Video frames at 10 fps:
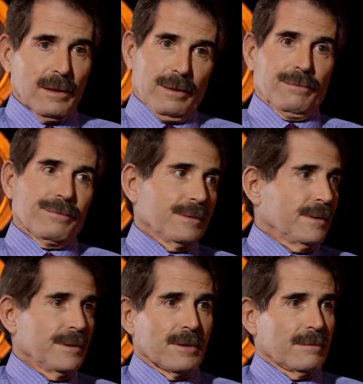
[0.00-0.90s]
live
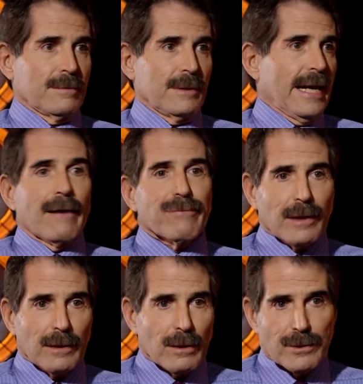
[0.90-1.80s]
is the
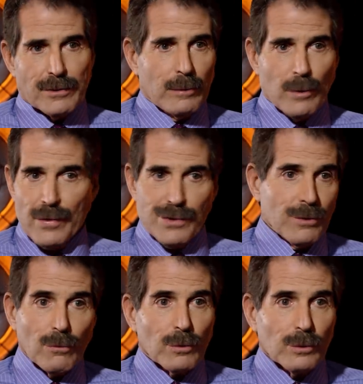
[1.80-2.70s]
African country where there's
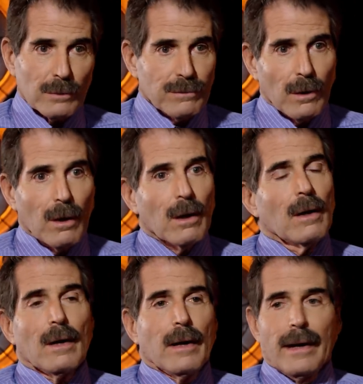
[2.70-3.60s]
no rule of law,
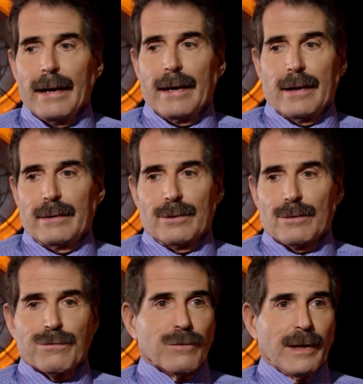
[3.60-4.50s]
and you're
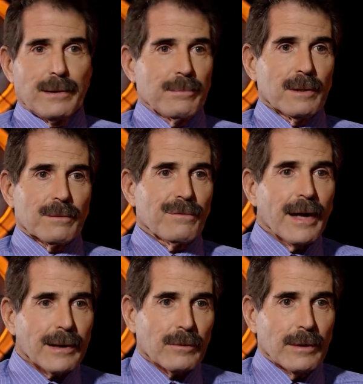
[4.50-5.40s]
afraid to build a
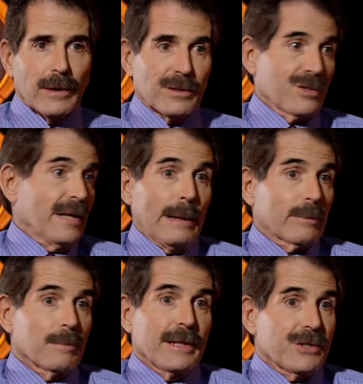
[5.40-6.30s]
factory because your
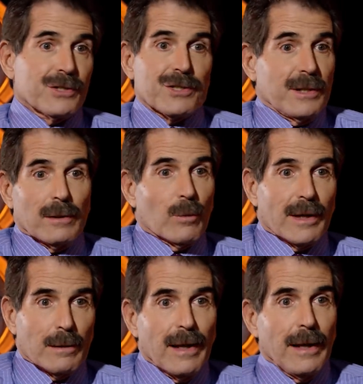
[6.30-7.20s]
neighbor may just steal
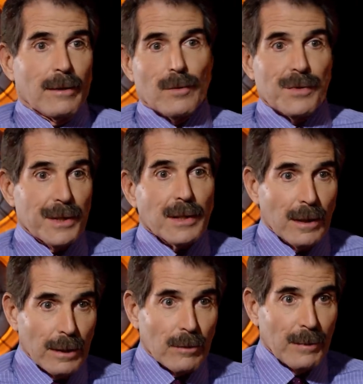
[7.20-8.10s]
what you make, or the
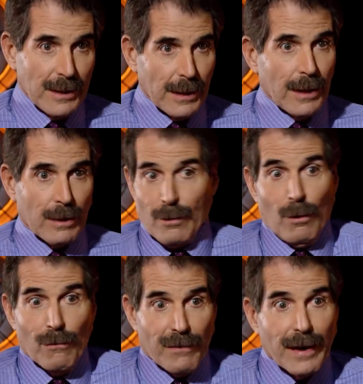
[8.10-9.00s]
dictator may take the
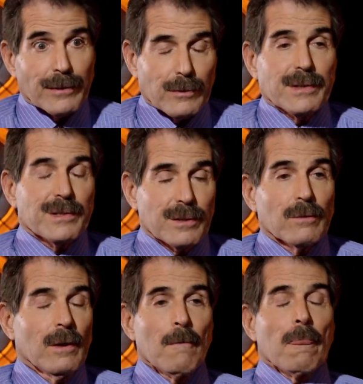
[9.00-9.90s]
whole factory.
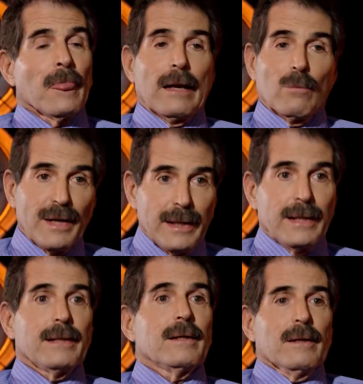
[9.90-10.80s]
So we
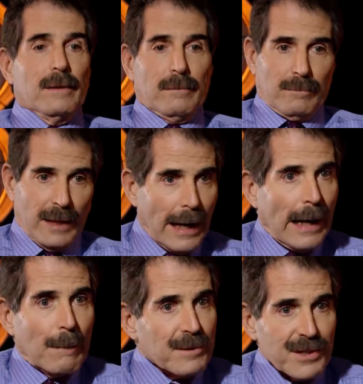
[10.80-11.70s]
need
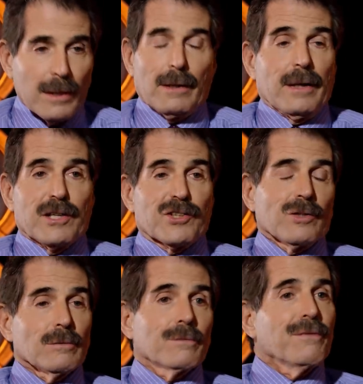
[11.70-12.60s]
cops and a
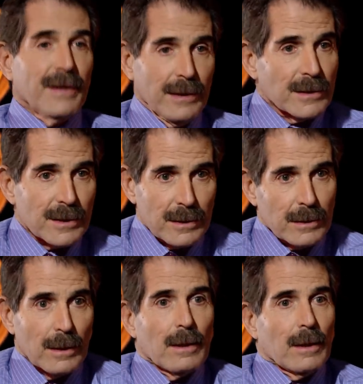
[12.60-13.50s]
national defense,